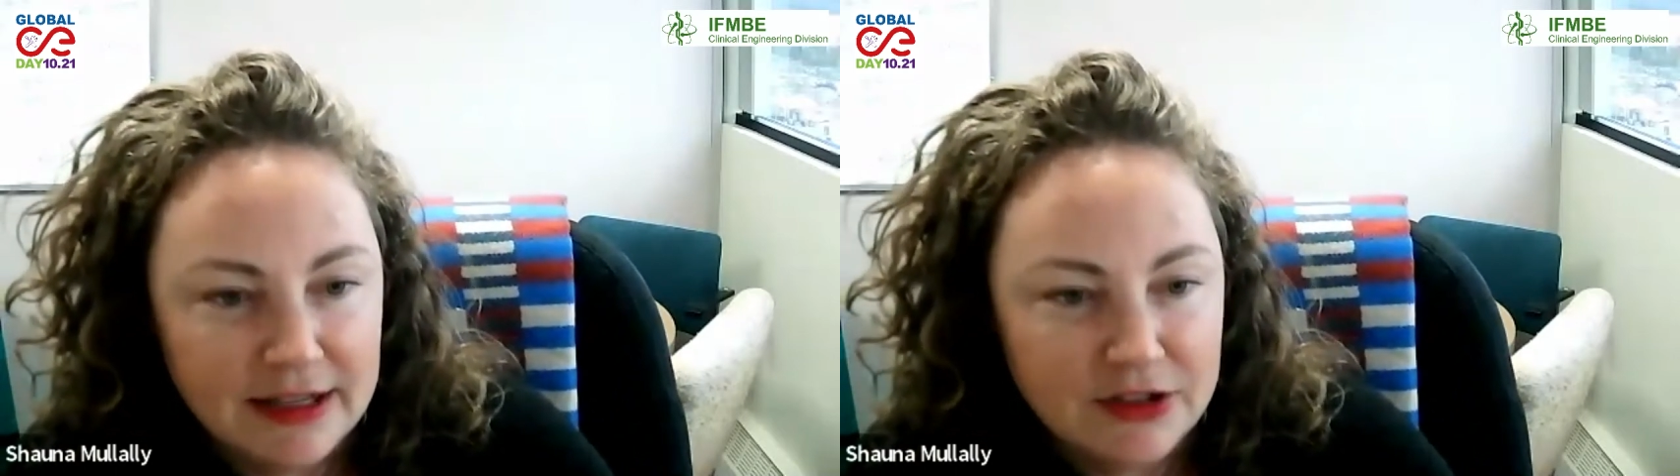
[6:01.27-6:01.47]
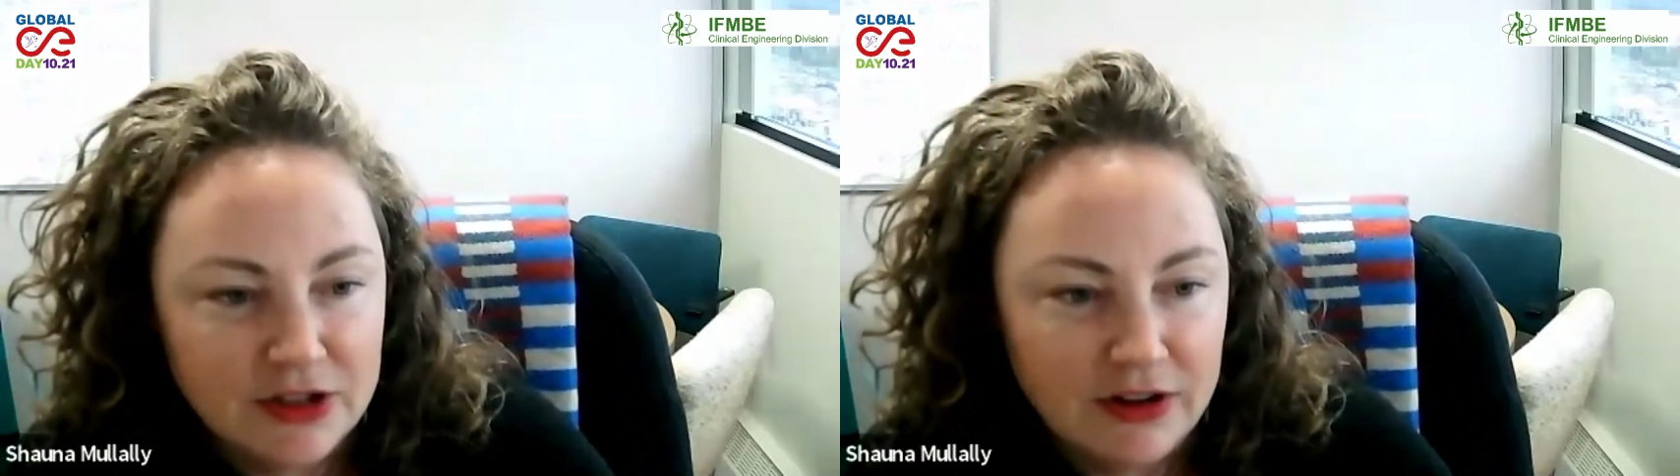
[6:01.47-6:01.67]

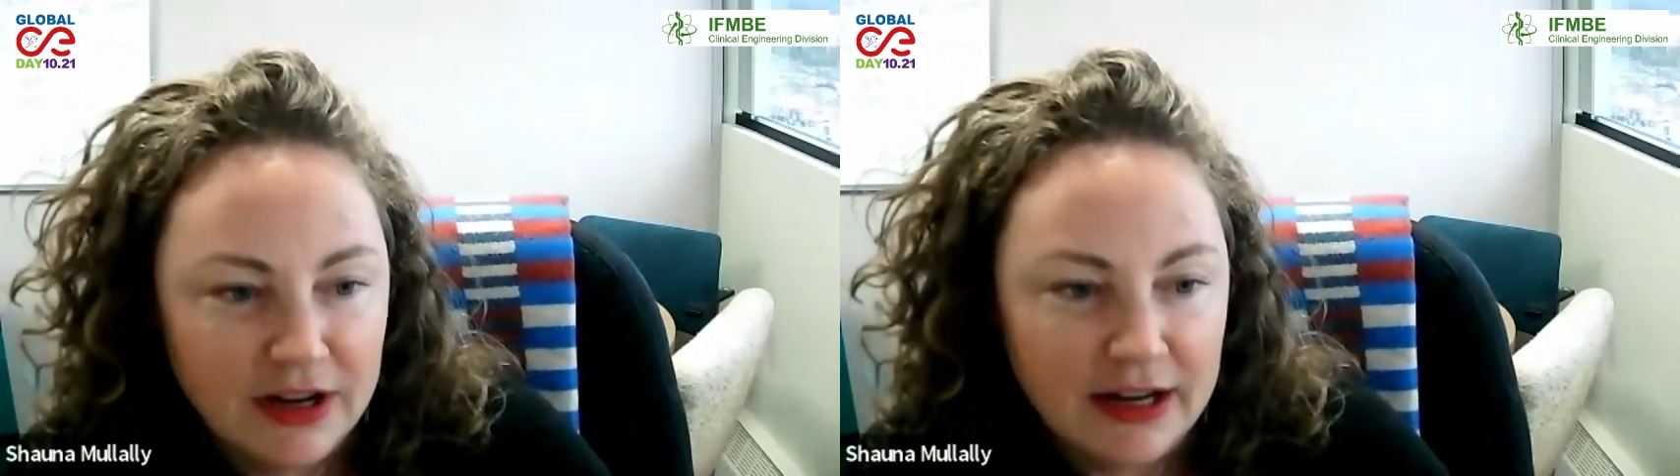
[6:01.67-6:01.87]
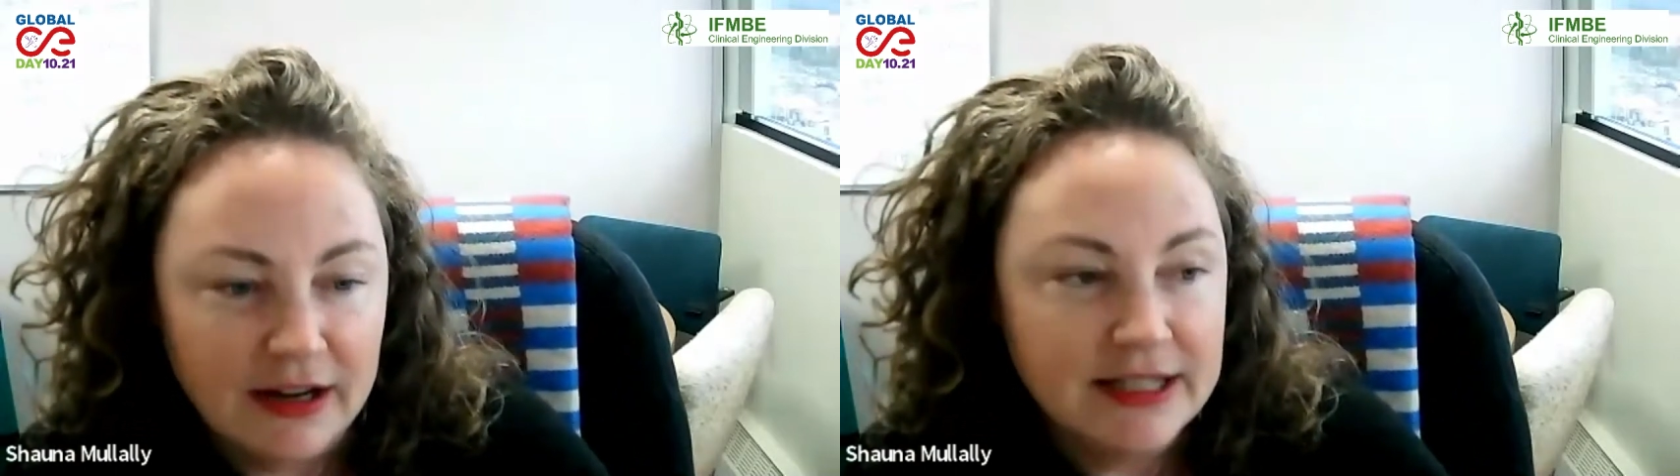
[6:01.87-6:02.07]

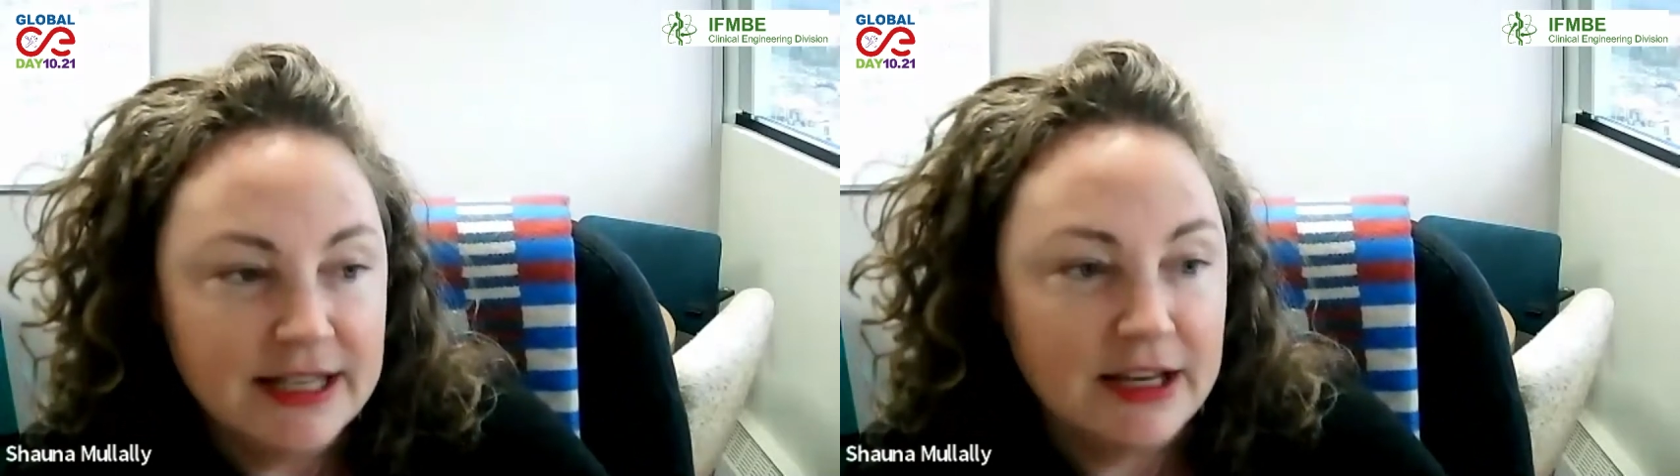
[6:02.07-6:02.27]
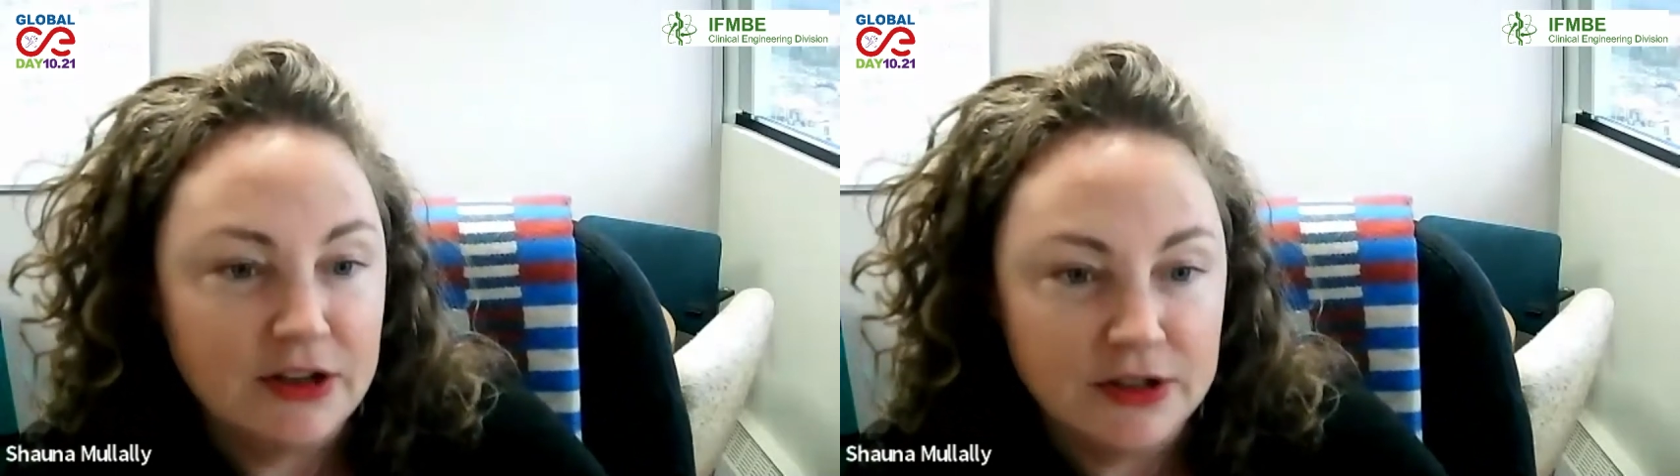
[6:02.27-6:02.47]
engineering
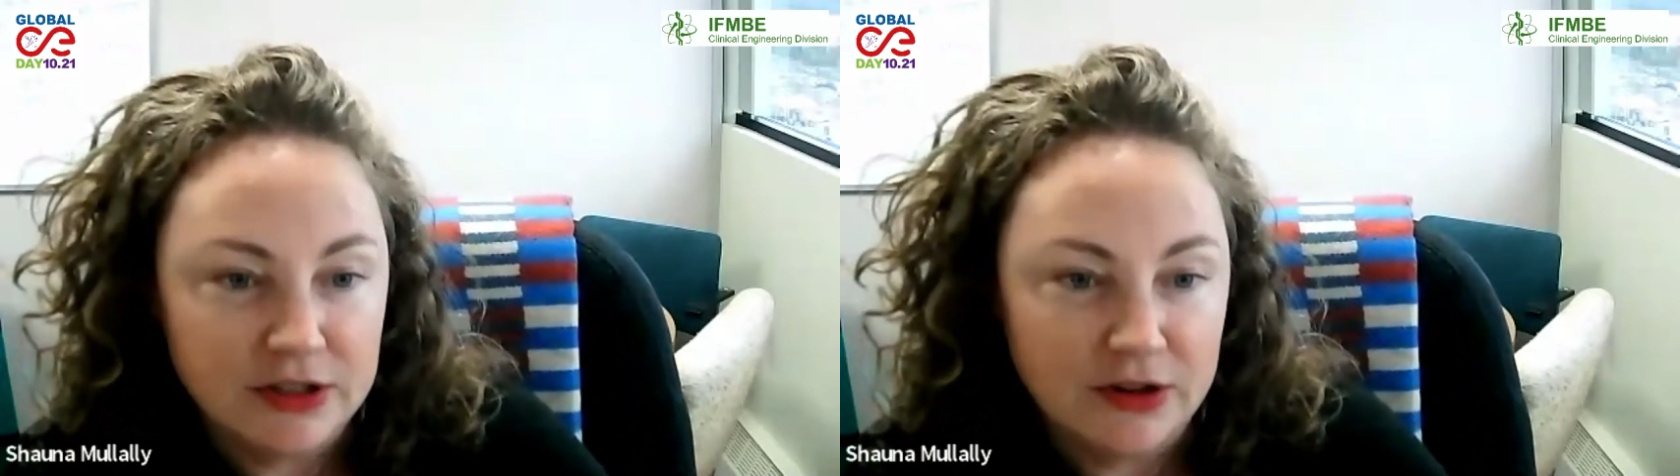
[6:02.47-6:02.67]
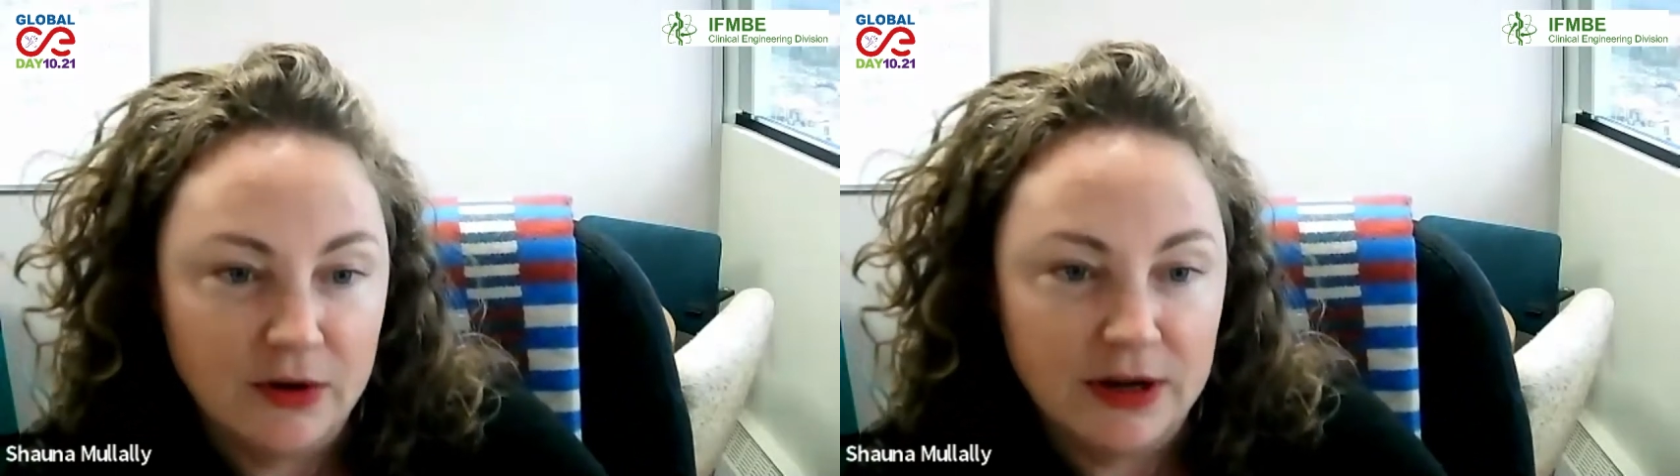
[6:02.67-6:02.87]
10 years ago and